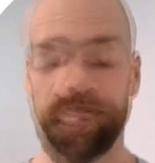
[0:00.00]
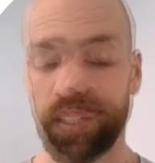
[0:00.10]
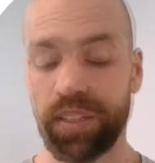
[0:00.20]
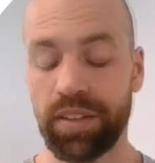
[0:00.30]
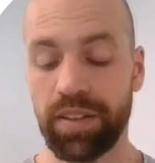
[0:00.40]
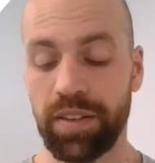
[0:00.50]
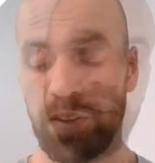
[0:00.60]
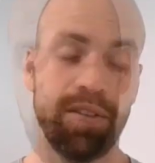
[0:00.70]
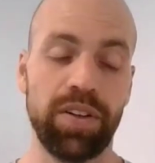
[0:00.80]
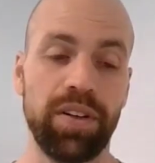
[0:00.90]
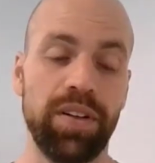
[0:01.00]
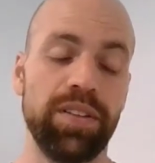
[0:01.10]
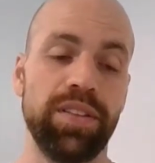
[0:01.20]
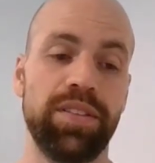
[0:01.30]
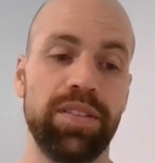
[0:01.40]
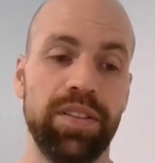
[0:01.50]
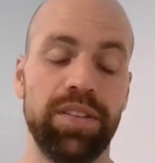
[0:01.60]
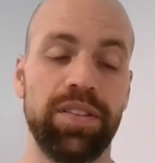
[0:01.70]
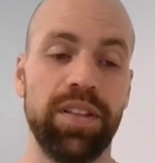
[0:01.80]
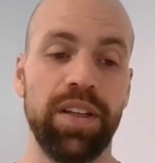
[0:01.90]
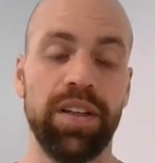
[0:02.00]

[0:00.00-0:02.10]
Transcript: And overall this